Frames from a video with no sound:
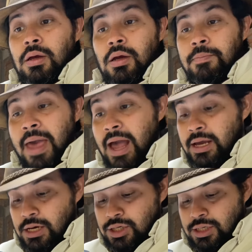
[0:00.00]

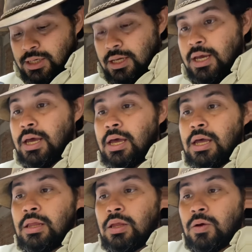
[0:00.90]
package,
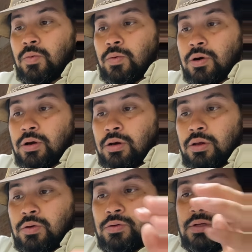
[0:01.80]
and we're gonna
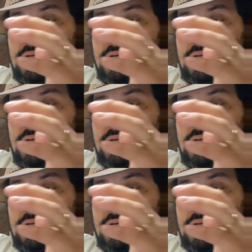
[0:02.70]
use a